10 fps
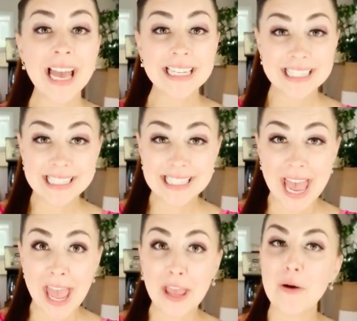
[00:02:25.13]

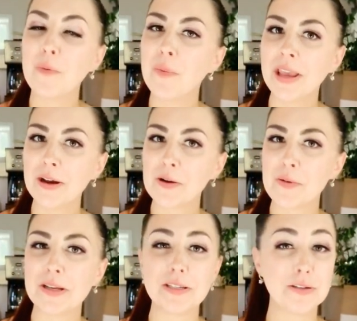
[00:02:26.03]
Today, we are
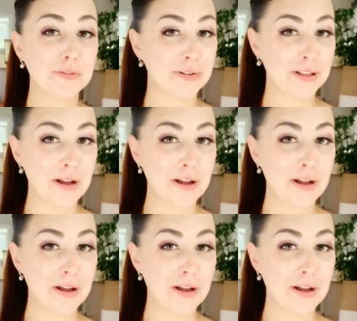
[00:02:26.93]
going to grill